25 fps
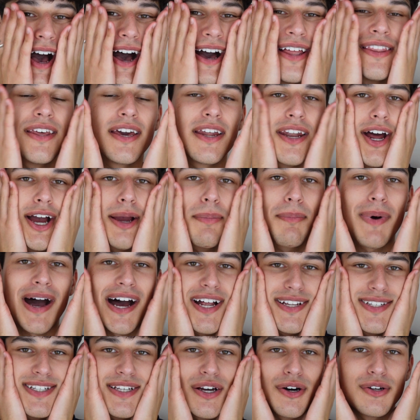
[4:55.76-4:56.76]
and then I
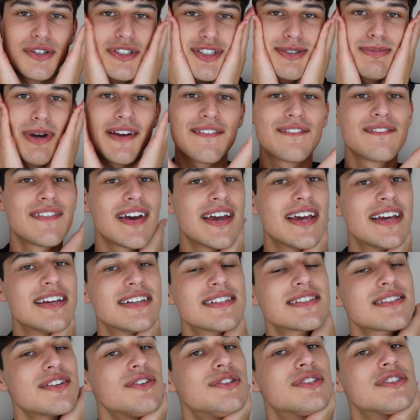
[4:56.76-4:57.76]
pat it onto my
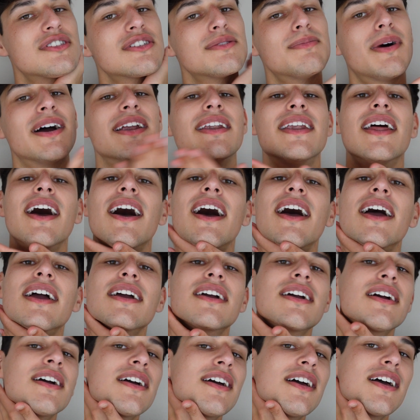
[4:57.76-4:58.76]
face, onto my
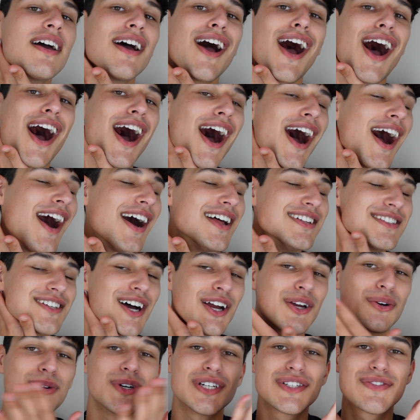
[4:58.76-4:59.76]
neck, And
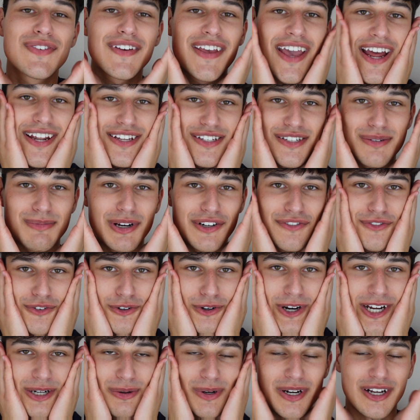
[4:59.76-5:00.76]
I always forget to do my
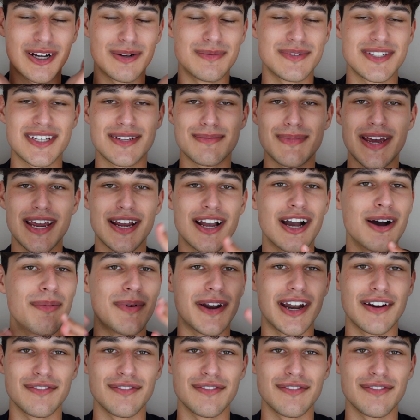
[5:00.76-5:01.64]
forehead when it comes to makeup and